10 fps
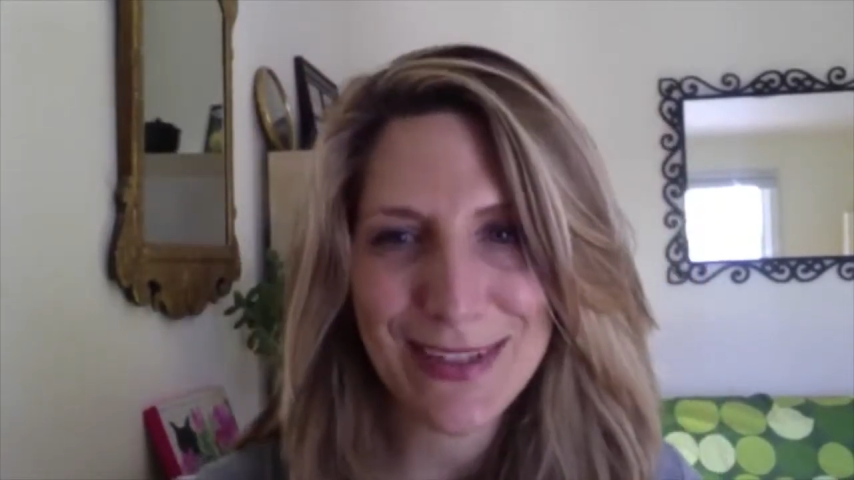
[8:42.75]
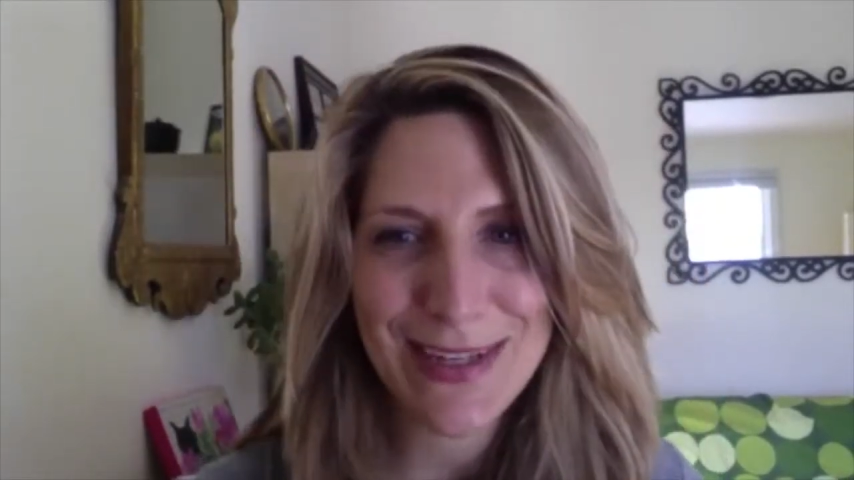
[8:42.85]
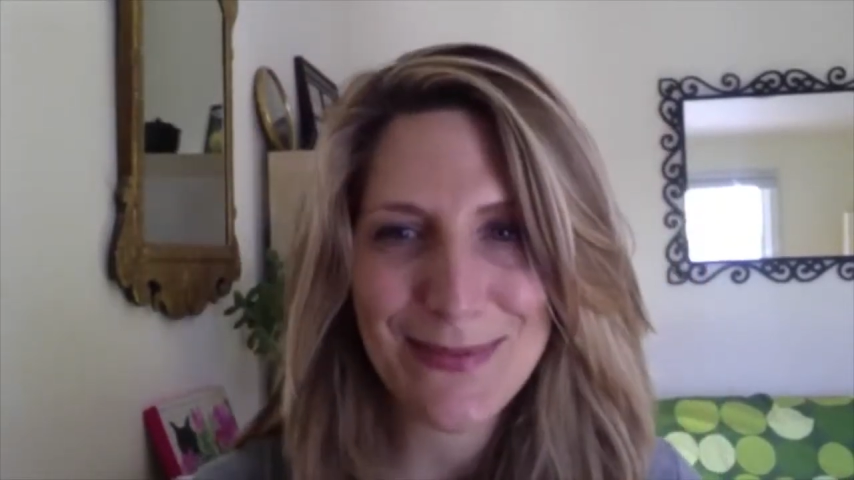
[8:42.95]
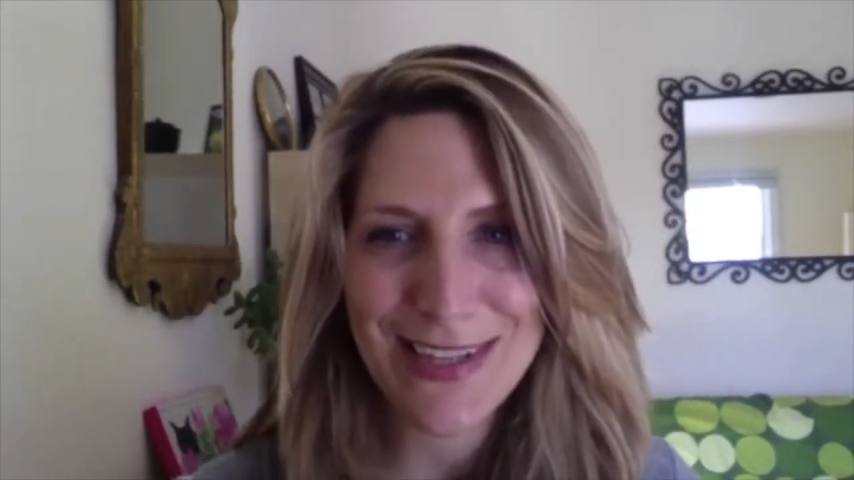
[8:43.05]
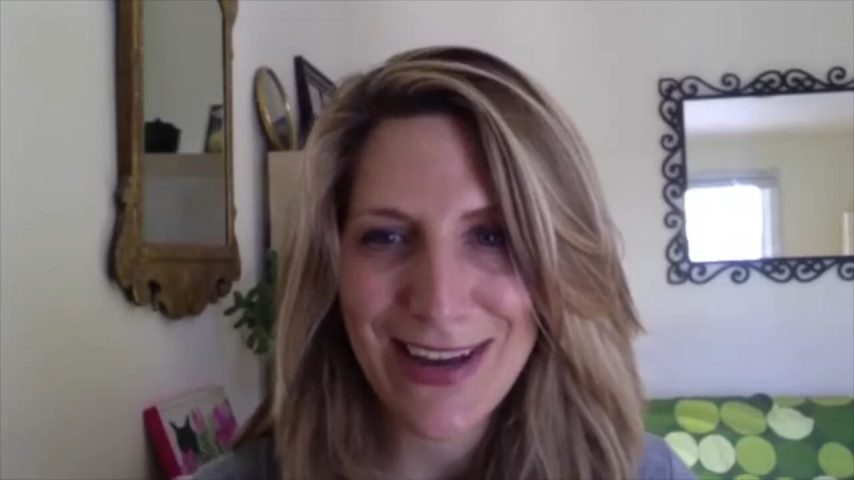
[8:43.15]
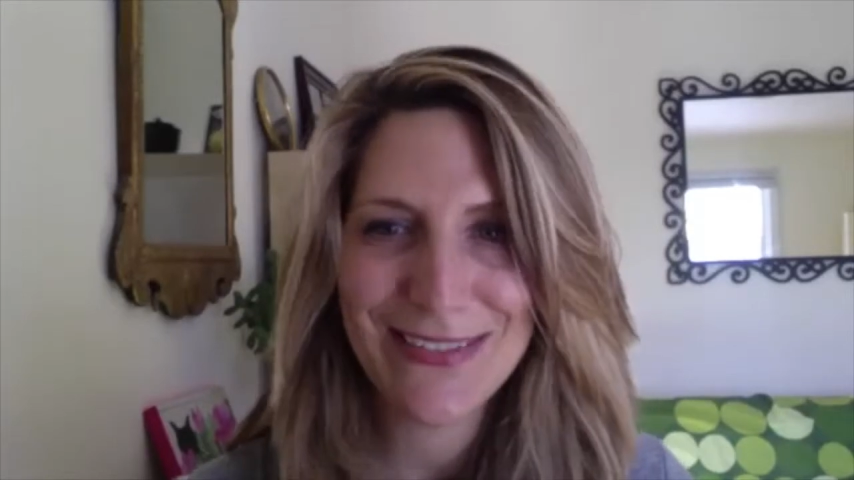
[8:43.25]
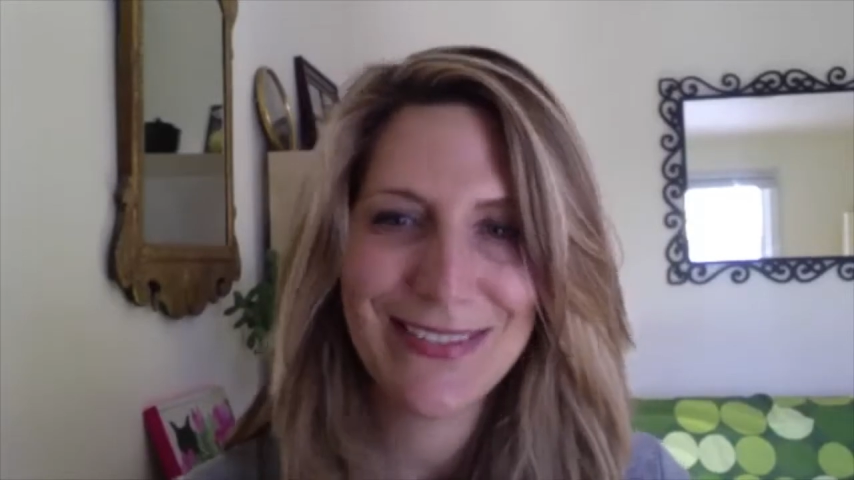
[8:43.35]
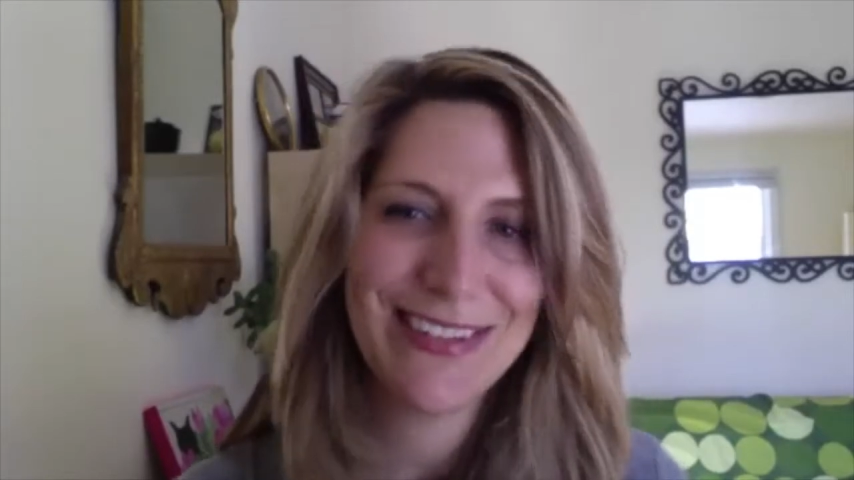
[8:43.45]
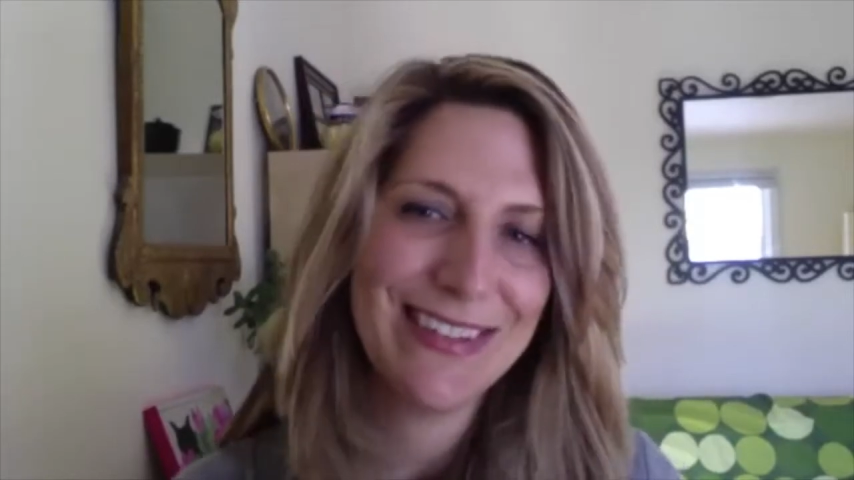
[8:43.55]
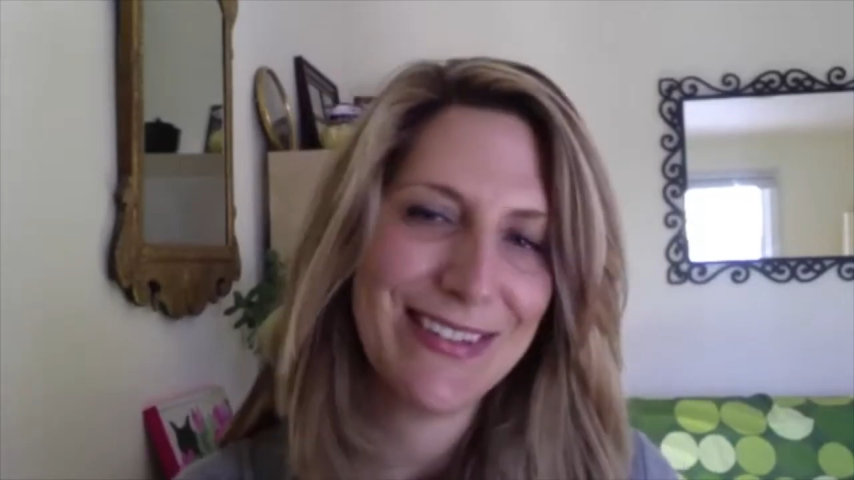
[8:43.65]
comes
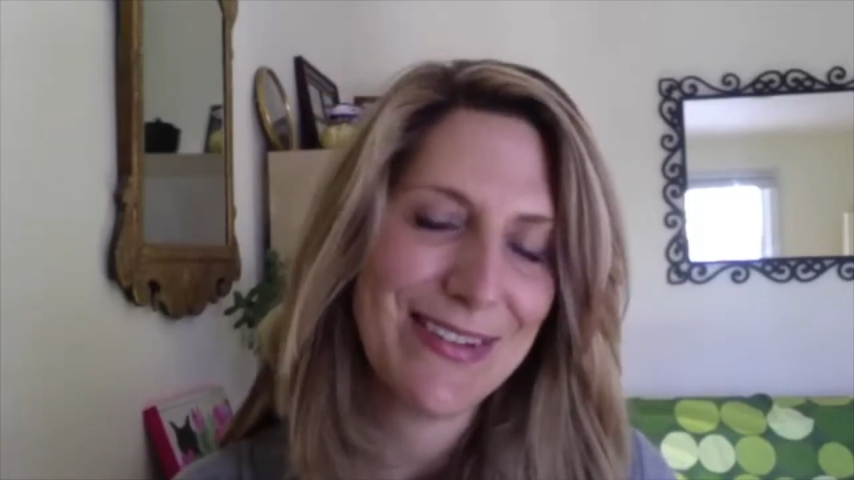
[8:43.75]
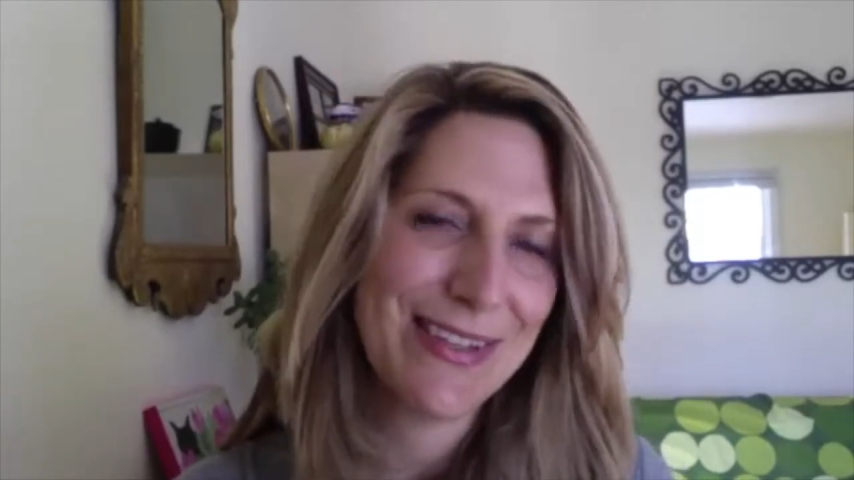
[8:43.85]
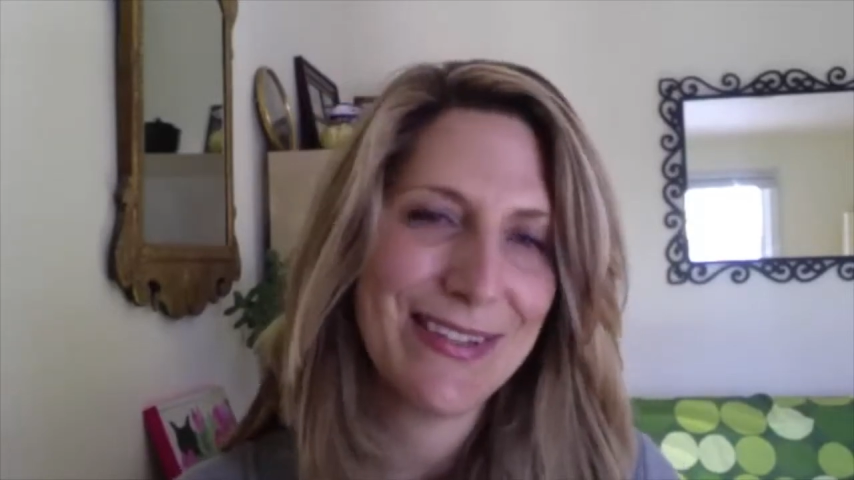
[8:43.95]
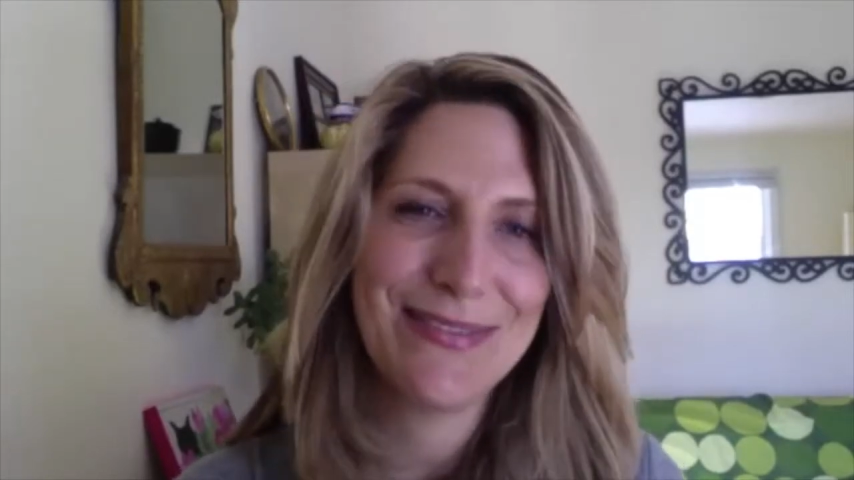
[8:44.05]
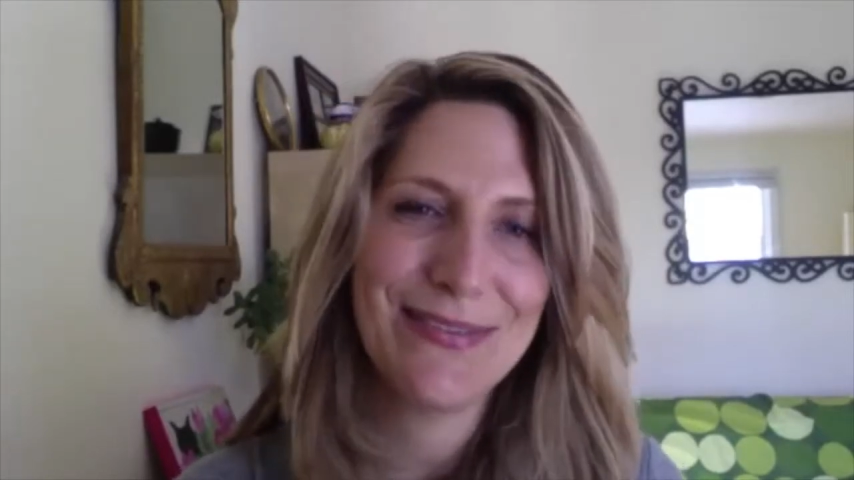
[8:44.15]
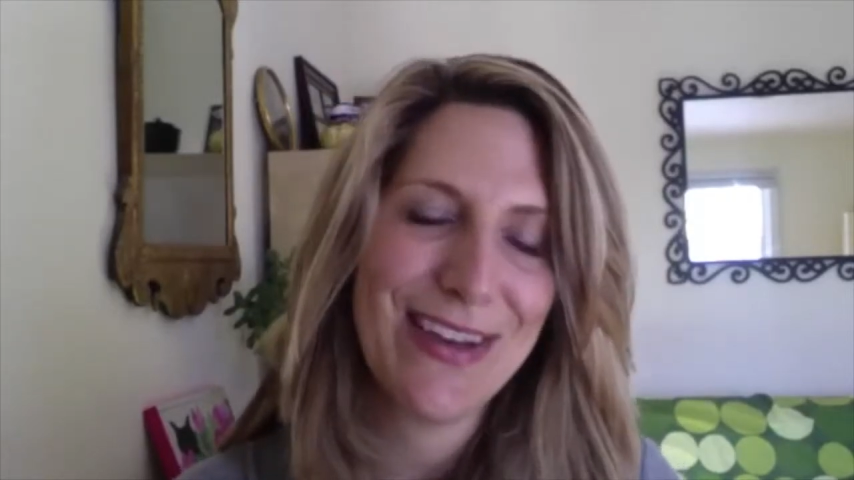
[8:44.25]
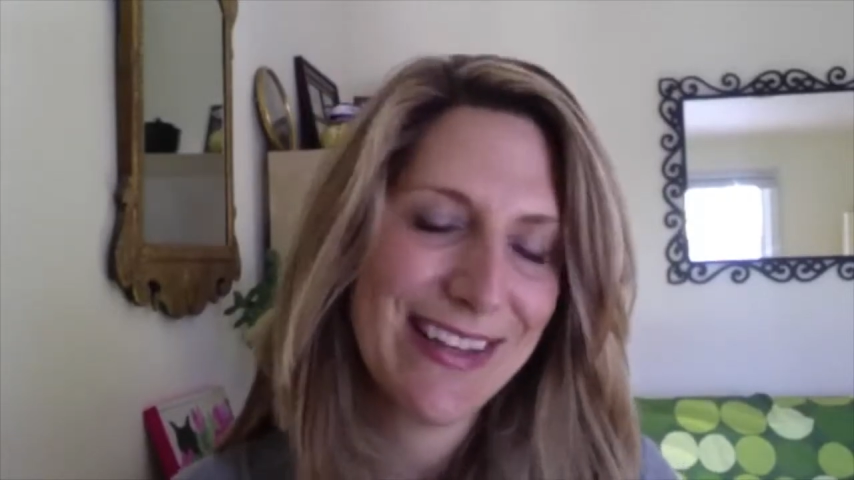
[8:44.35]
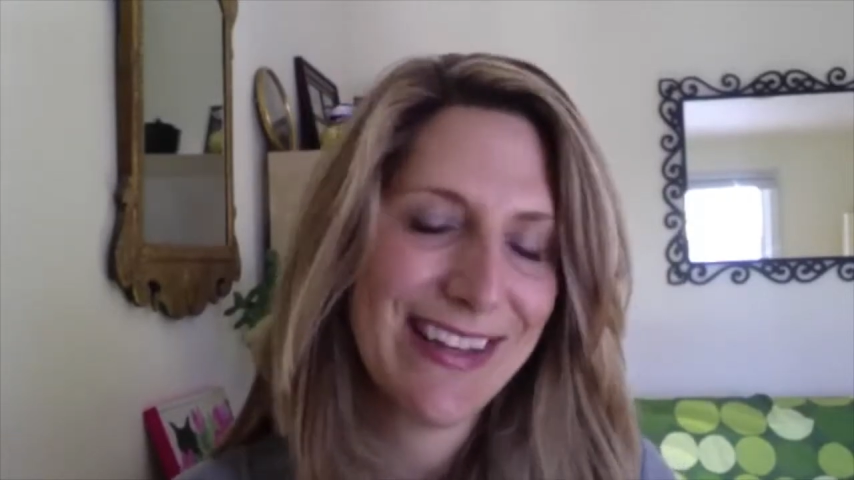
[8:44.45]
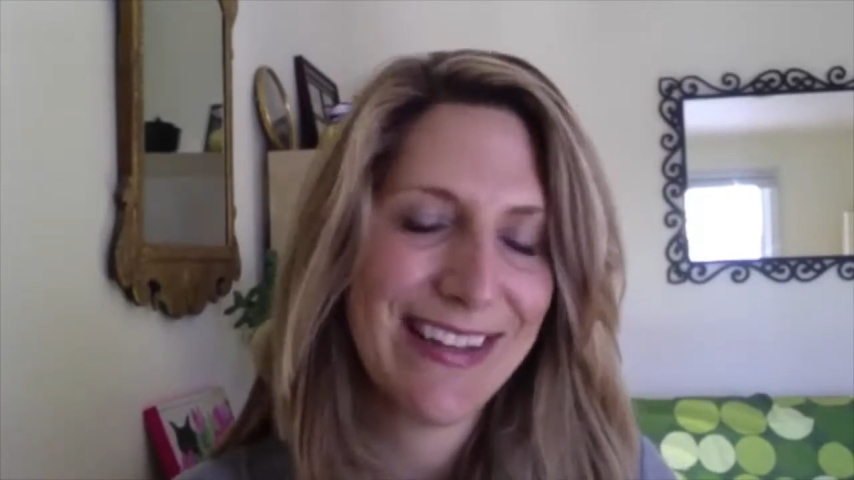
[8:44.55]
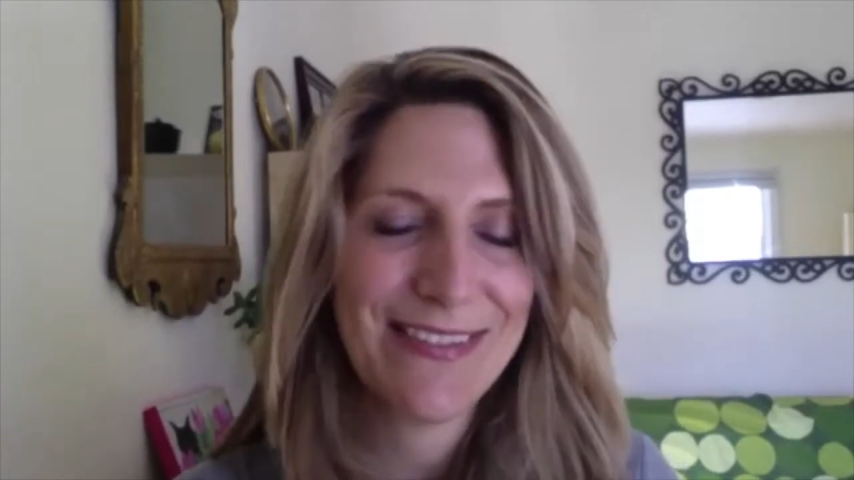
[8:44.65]
out, which is always
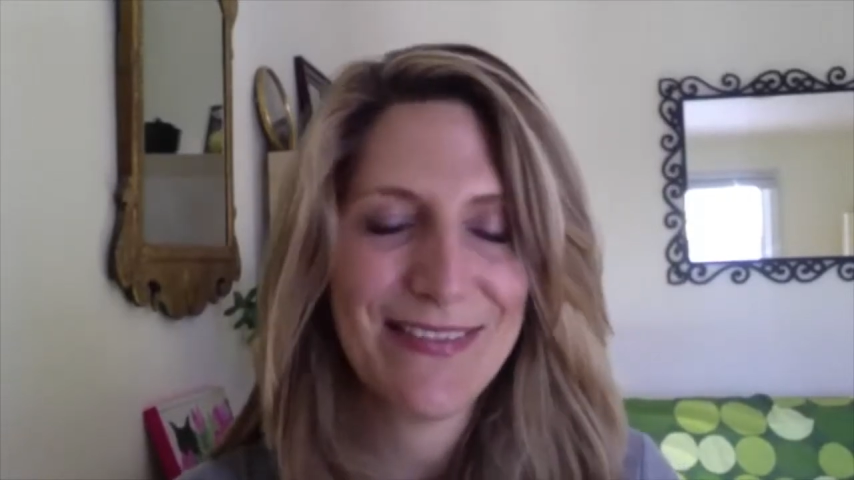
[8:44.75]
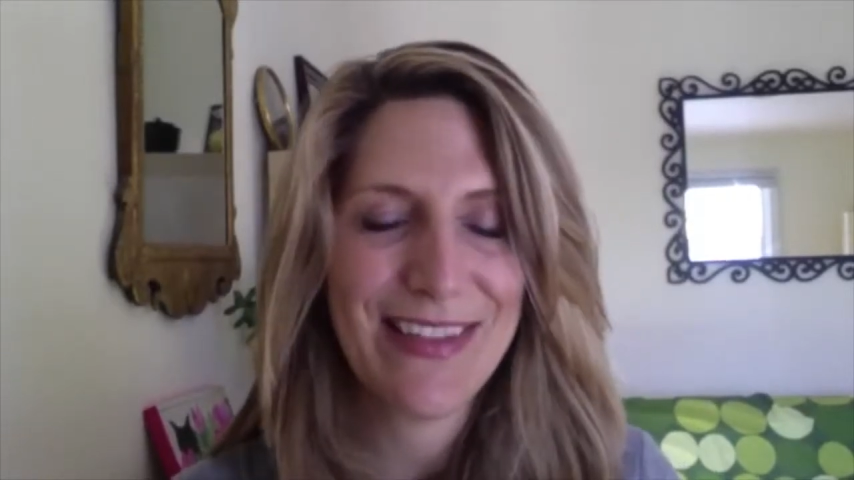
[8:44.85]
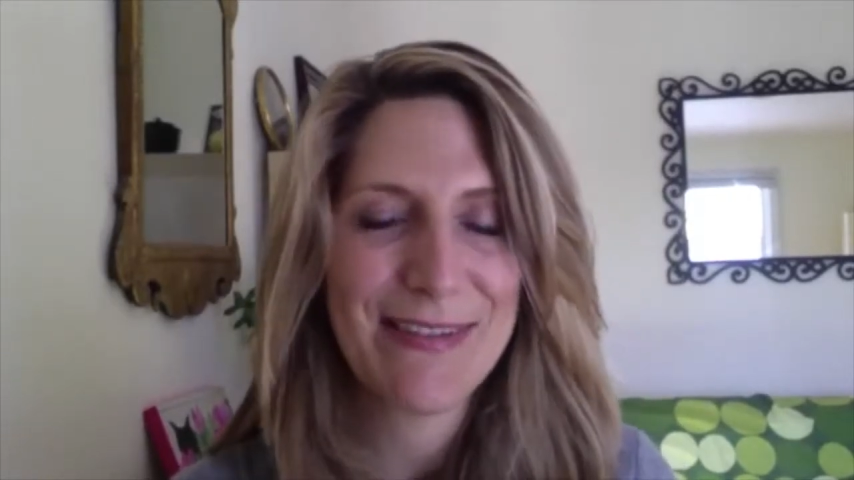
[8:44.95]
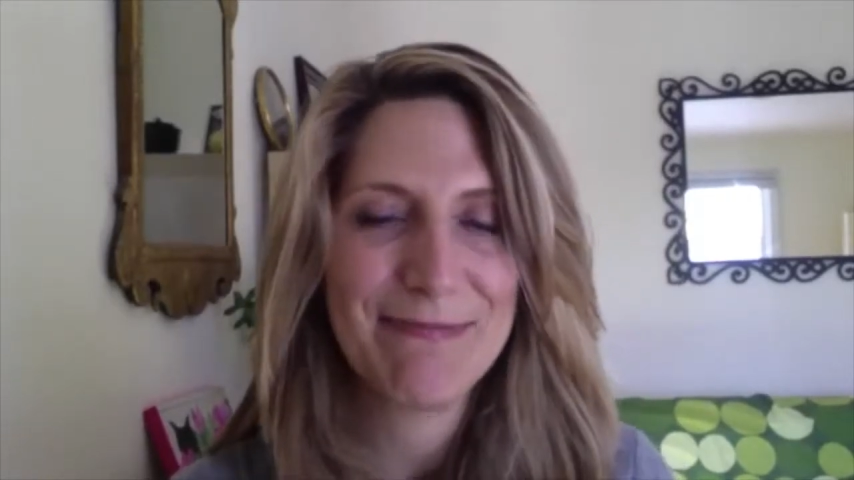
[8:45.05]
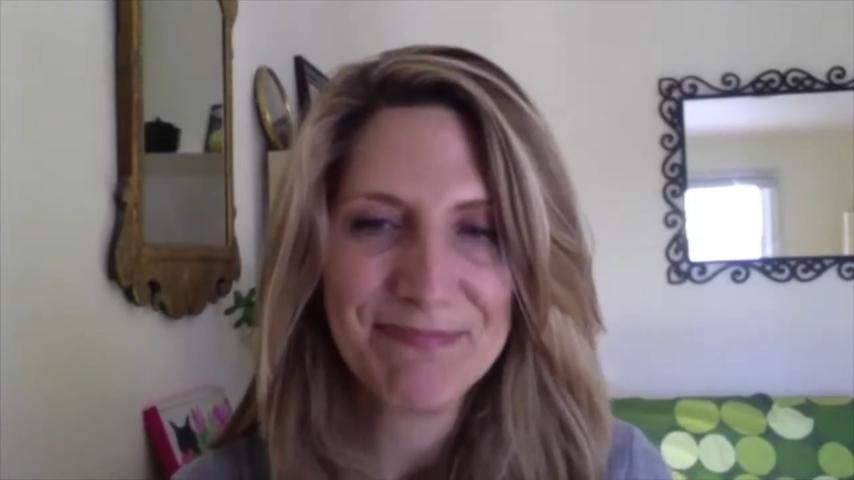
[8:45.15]
fun. I love that.